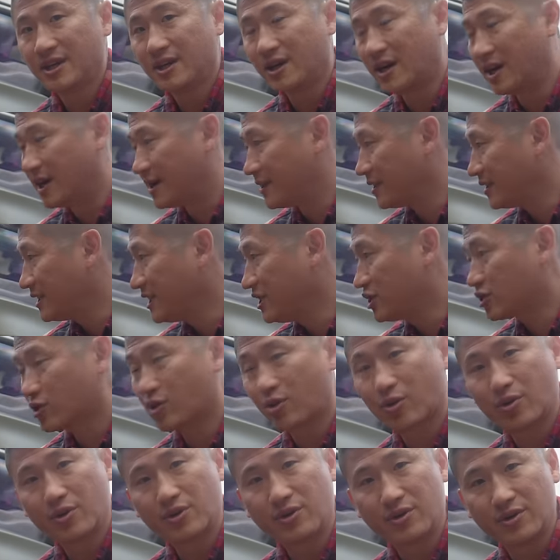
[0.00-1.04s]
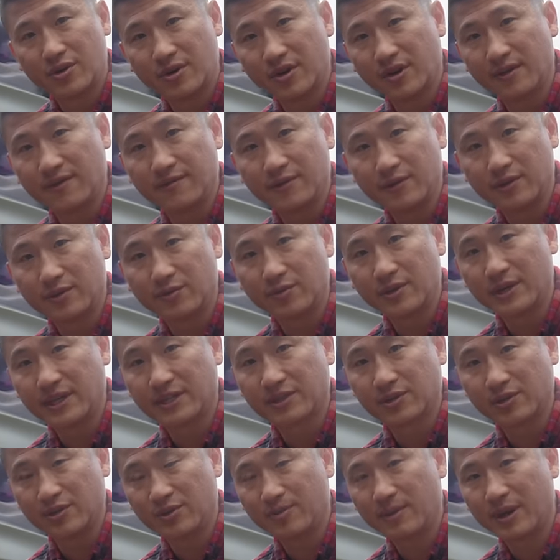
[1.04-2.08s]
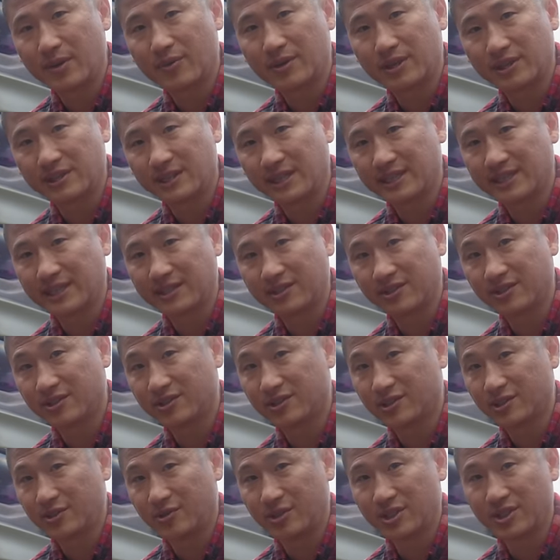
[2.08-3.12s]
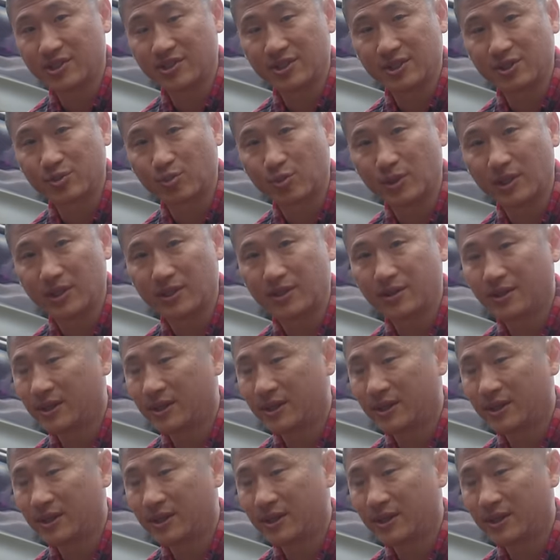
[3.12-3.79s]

on each corner of your rig, so you might want to take that into consideration as well.